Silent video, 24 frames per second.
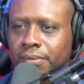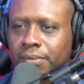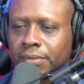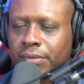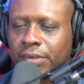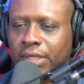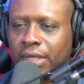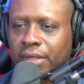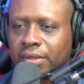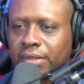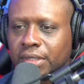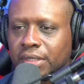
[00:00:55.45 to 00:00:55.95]

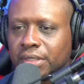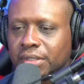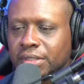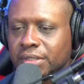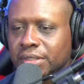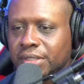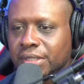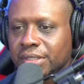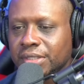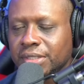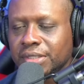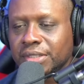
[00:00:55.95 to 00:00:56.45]
Yeah,
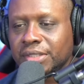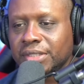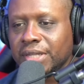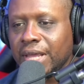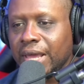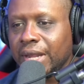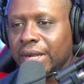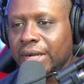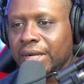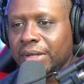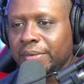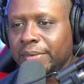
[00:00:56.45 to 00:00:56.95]
this
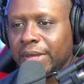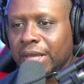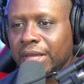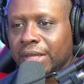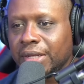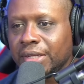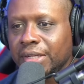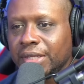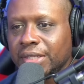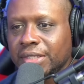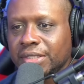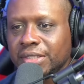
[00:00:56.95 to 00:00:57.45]
insanity,
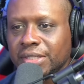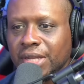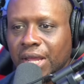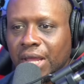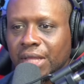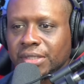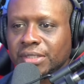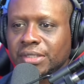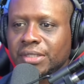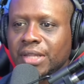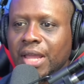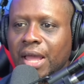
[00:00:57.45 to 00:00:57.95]
man, is
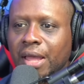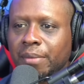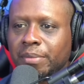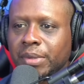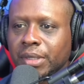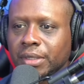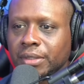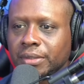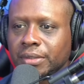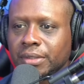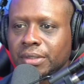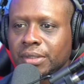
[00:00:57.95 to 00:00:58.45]
not
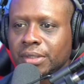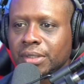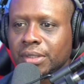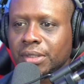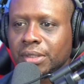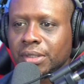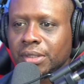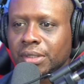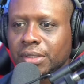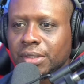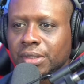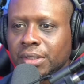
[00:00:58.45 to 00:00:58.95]
stopping.
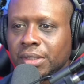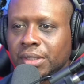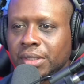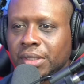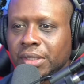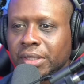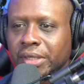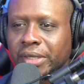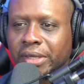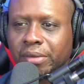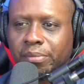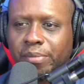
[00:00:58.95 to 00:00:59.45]

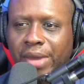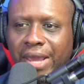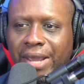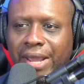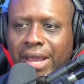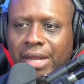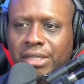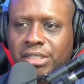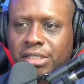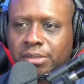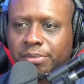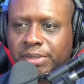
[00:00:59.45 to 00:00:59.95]
It may
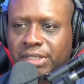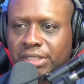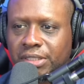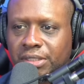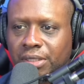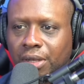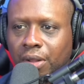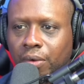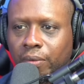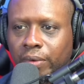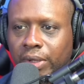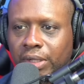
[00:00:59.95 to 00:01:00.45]
actually be
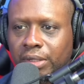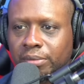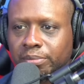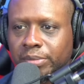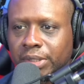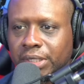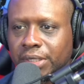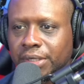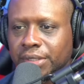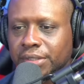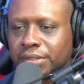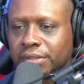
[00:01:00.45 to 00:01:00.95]
slowing
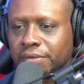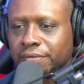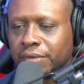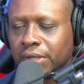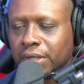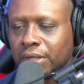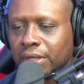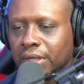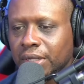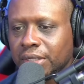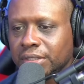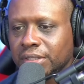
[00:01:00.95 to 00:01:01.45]
because of
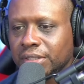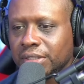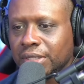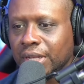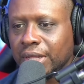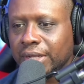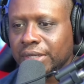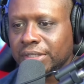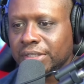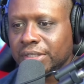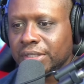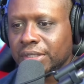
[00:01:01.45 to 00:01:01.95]

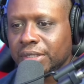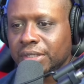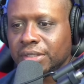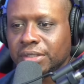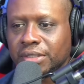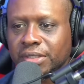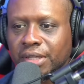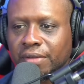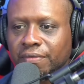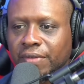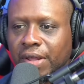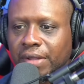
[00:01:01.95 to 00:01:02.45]
legislation and
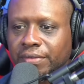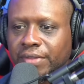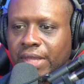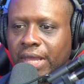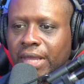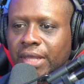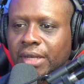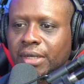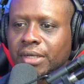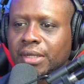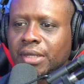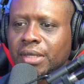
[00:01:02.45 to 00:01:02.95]
stuff like
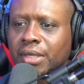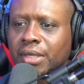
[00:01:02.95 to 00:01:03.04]
that.